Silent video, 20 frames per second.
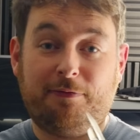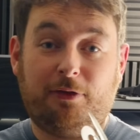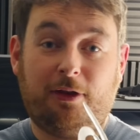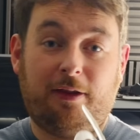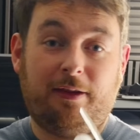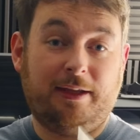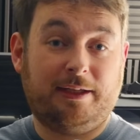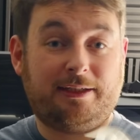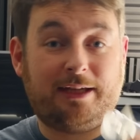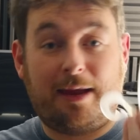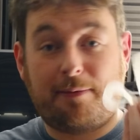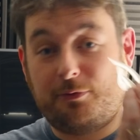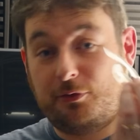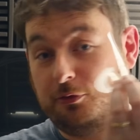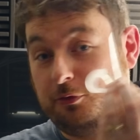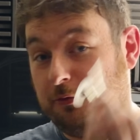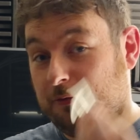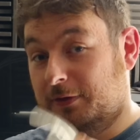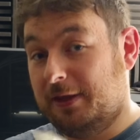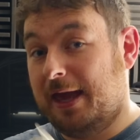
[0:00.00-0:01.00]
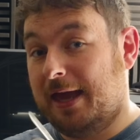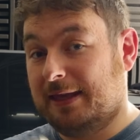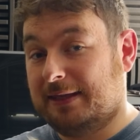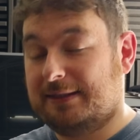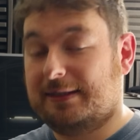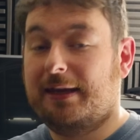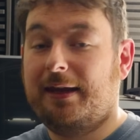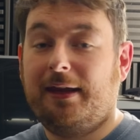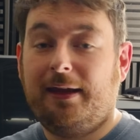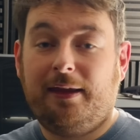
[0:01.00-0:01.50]
of a lot less time to do
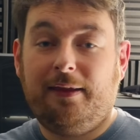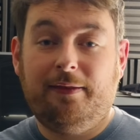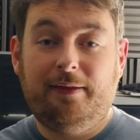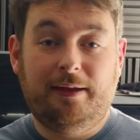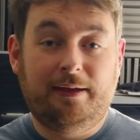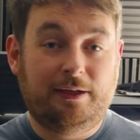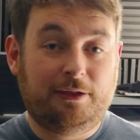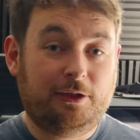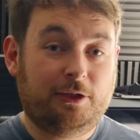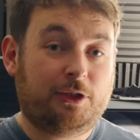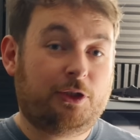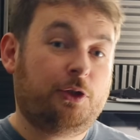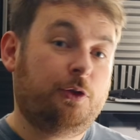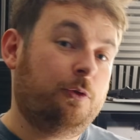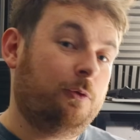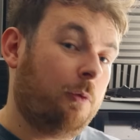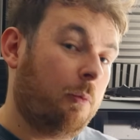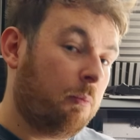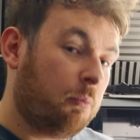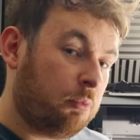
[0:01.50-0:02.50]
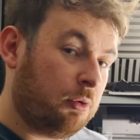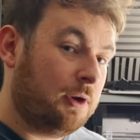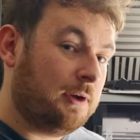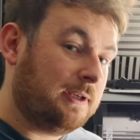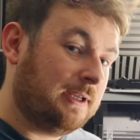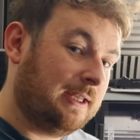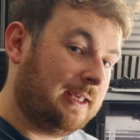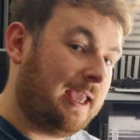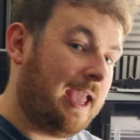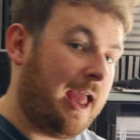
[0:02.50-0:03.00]
this than it does to
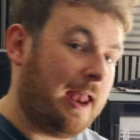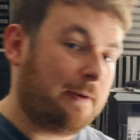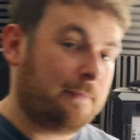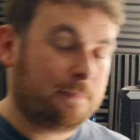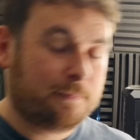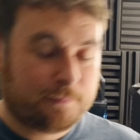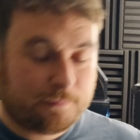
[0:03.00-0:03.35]
print it again.